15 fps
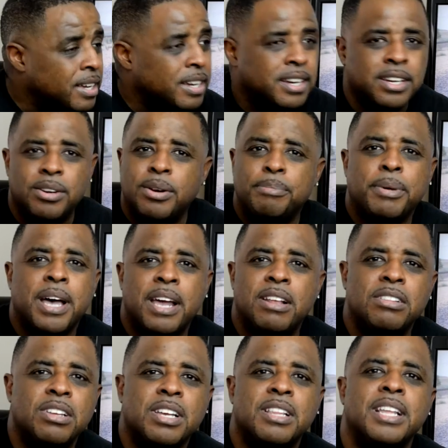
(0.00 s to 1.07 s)
you know, I'm kind
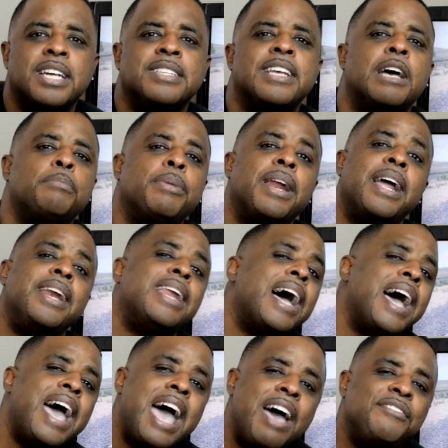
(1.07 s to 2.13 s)
of looking like that. But I,
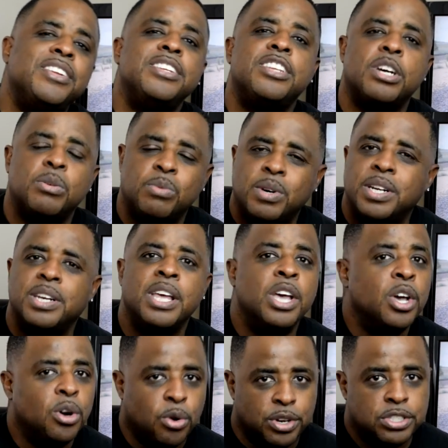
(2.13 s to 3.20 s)
I haven't done one
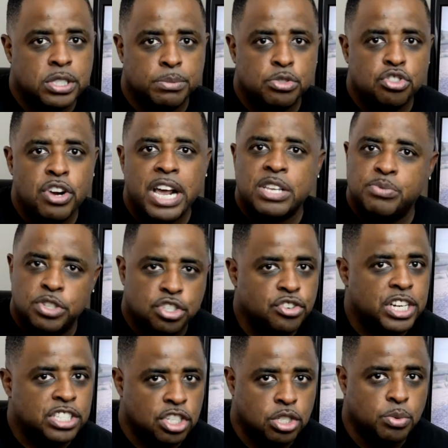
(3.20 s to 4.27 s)
on some tracks where
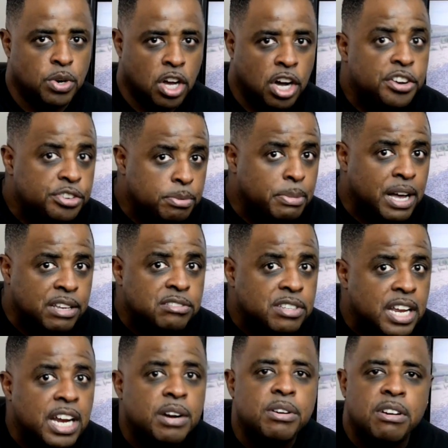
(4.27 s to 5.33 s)
trains are doing one hundred miles
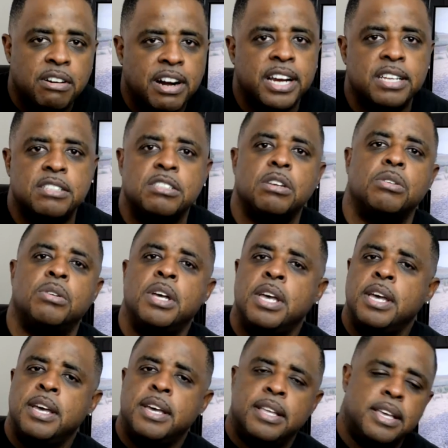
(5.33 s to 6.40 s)
an hour, all right? So,
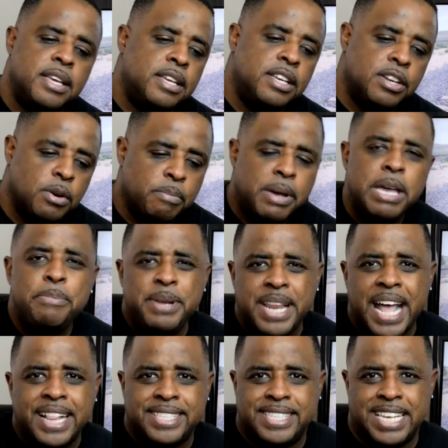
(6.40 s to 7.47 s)
it, you know, maybe
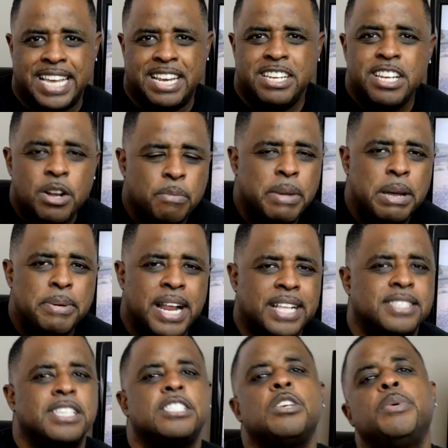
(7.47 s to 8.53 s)
that's it. You know, maybe
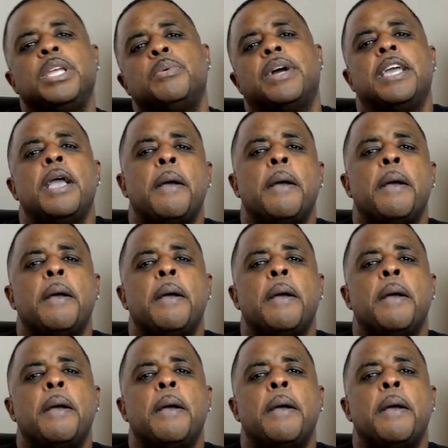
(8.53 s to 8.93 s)
that's it. So anyway,